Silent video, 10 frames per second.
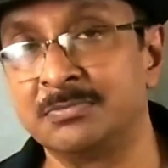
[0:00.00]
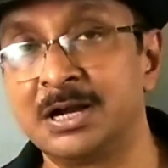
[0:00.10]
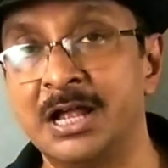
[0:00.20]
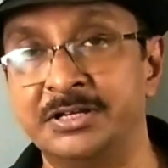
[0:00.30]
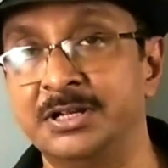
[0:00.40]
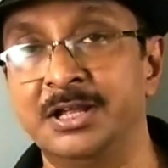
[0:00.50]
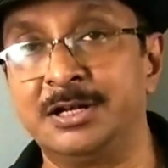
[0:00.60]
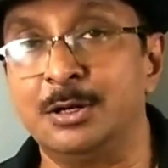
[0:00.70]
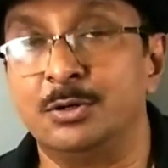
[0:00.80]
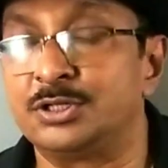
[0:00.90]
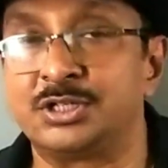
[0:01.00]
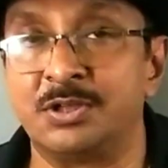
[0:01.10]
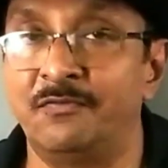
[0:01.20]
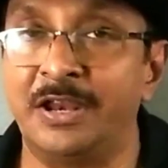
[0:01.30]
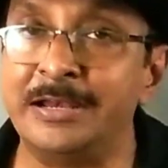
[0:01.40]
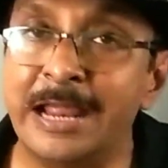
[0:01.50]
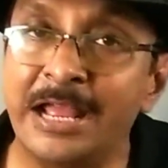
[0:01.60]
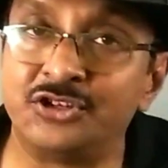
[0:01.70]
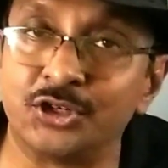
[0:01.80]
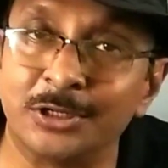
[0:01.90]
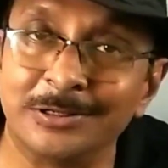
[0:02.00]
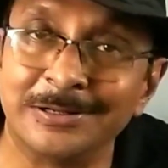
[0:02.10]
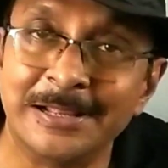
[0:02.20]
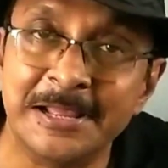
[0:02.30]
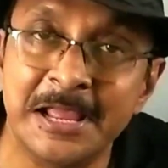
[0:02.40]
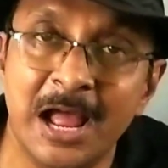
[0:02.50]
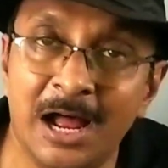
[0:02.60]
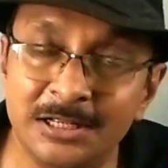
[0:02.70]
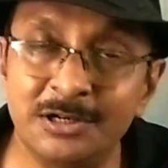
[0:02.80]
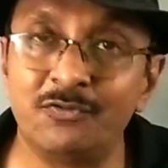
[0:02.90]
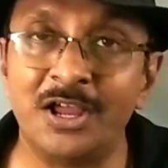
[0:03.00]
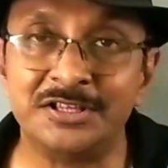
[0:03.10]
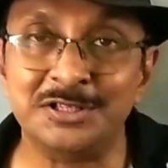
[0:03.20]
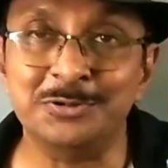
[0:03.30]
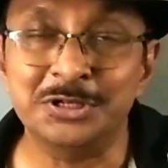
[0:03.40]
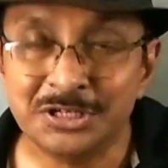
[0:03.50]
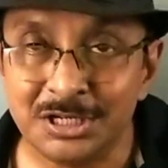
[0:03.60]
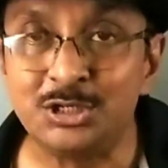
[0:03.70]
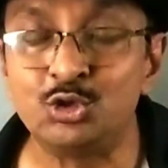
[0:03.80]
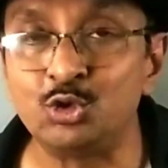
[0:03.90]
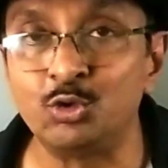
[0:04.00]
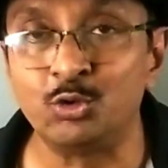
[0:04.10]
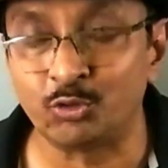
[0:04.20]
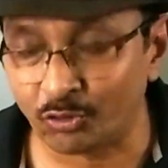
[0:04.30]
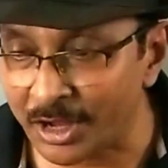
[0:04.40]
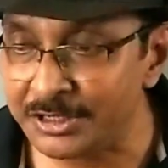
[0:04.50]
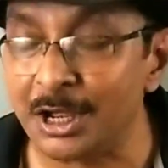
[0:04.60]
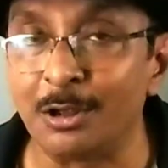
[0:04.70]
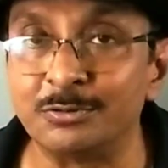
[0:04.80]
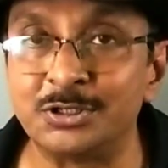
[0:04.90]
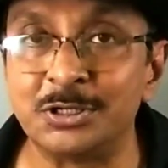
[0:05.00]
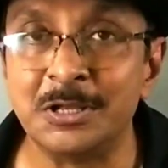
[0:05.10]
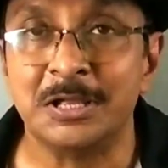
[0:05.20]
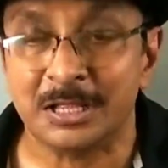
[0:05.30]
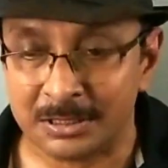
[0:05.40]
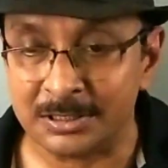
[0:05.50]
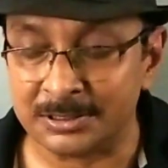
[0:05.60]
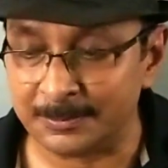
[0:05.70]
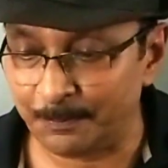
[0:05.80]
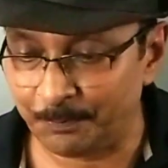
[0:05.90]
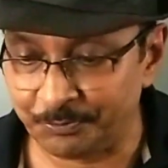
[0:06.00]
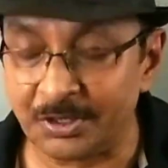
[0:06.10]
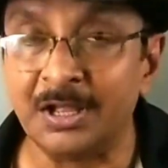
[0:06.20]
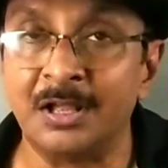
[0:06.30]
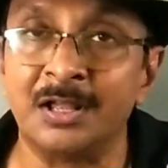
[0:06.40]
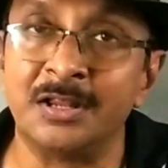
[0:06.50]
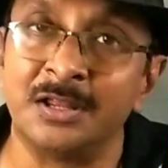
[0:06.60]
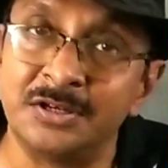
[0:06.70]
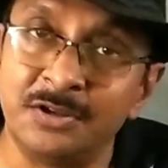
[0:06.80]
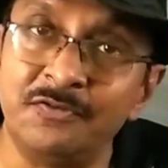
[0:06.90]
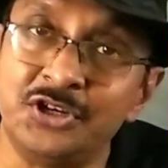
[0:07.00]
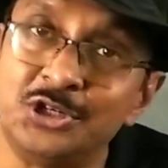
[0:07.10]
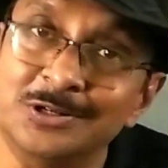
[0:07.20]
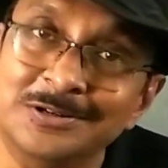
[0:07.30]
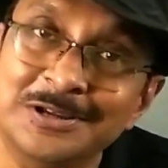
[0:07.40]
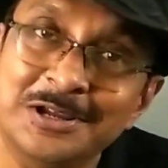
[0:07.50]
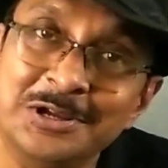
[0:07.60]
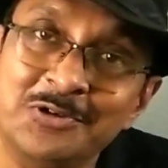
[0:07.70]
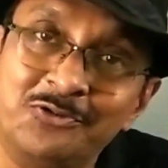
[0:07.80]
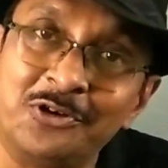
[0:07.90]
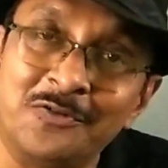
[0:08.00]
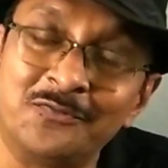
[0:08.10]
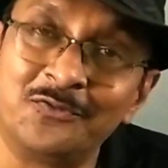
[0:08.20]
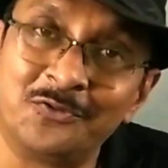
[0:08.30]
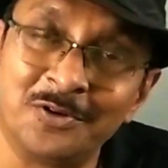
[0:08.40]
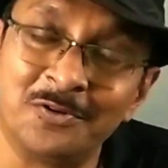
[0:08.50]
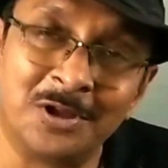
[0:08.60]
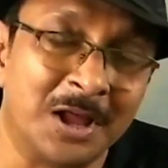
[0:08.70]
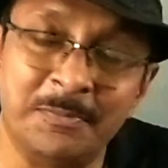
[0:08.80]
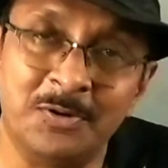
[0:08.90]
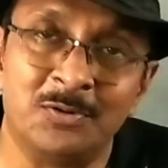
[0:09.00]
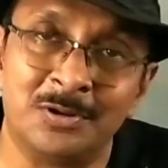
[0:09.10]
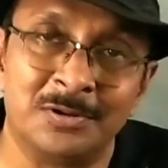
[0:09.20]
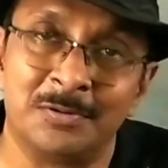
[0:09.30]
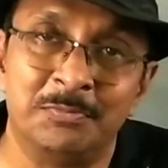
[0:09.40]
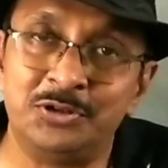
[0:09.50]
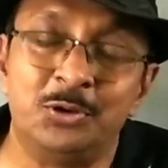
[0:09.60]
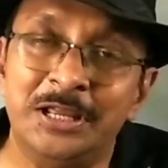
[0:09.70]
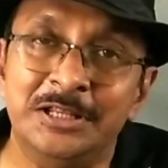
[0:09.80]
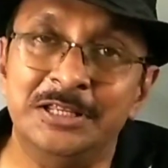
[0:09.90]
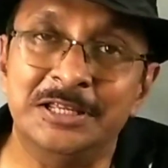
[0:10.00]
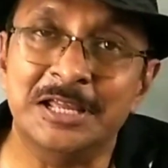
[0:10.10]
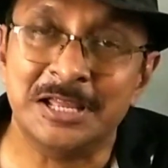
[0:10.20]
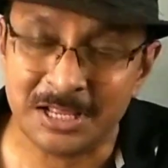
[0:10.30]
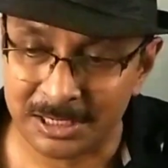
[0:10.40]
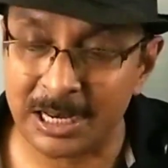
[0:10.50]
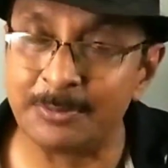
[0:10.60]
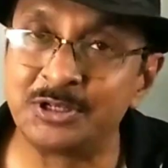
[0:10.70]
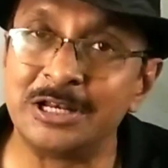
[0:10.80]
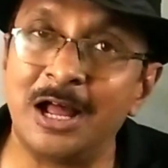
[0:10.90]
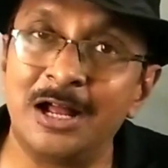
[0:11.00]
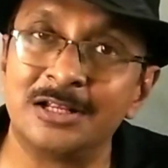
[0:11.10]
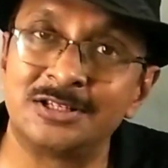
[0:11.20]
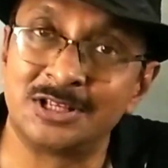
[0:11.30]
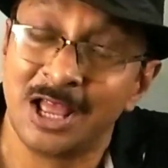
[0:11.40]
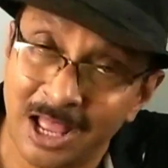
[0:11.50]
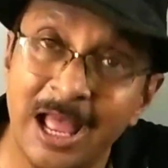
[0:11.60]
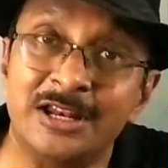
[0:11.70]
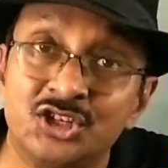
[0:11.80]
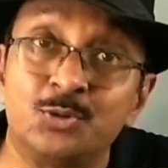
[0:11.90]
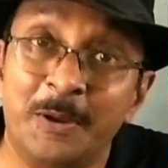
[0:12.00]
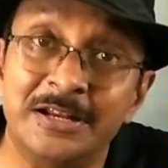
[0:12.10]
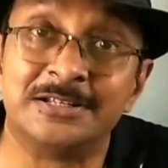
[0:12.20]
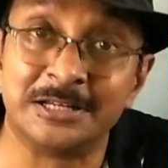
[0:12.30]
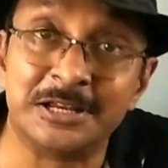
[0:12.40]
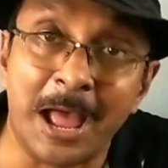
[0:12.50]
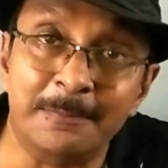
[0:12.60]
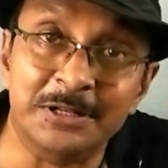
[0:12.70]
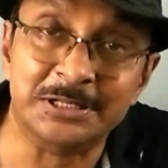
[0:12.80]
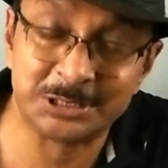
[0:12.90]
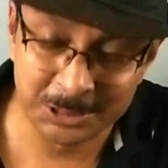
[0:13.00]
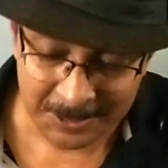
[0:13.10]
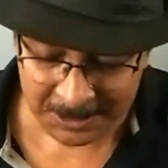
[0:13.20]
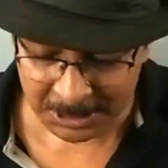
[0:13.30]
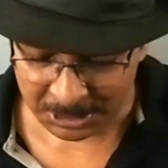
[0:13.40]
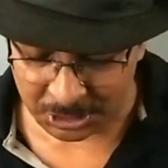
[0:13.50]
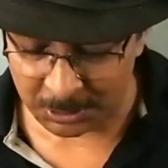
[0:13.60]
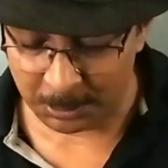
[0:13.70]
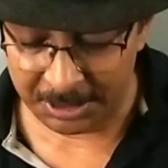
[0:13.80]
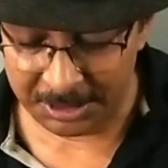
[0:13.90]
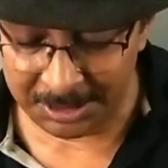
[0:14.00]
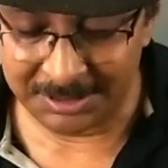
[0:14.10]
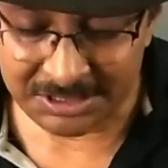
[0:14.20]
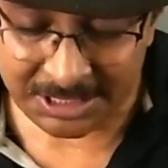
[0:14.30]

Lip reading: cut. It looks very natural. Otherwise, you need to find out the division from between the clubs and hearts and spades and diamonds. So in this